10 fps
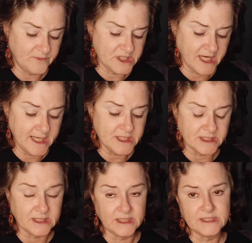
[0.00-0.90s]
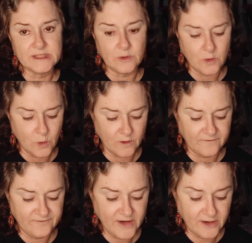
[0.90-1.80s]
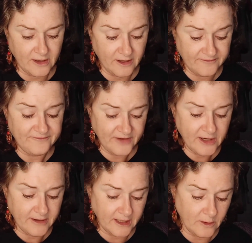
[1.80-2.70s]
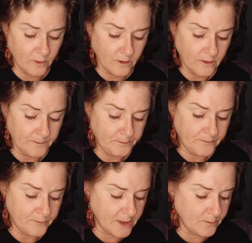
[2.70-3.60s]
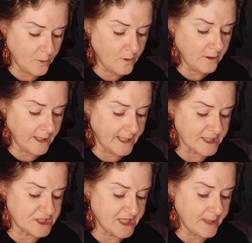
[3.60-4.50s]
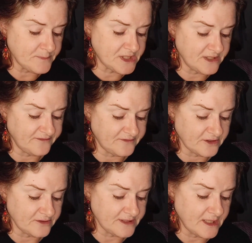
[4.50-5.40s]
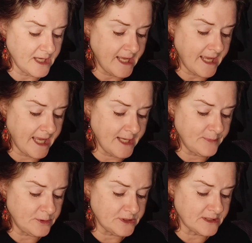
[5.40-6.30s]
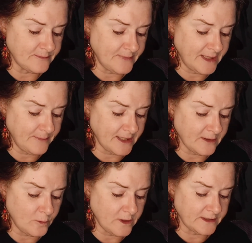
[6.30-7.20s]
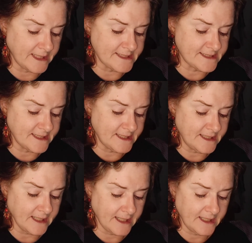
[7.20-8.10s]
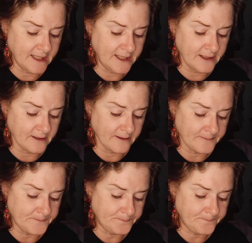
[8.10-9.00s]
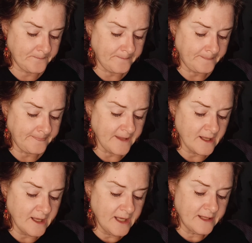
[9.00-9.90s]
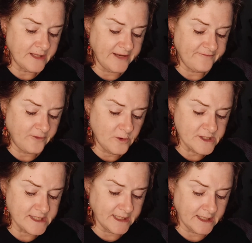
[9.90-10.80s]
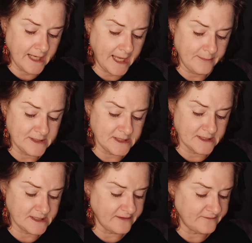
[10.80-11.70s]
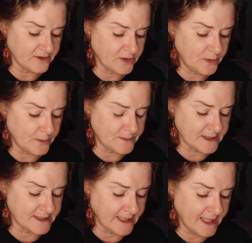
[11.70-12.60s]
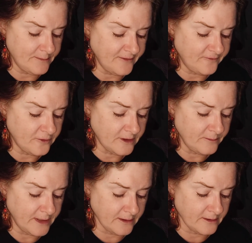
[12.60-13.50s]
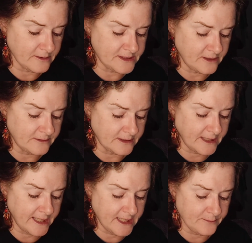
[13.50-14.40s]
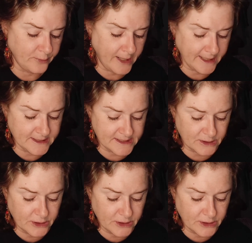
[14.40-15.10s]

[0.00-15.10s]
changelings or of fairy lore, but more like shapeshifters, able to mimic what they see and hear. They force the inhabitants of the coop to stand before the mirror so that they can practice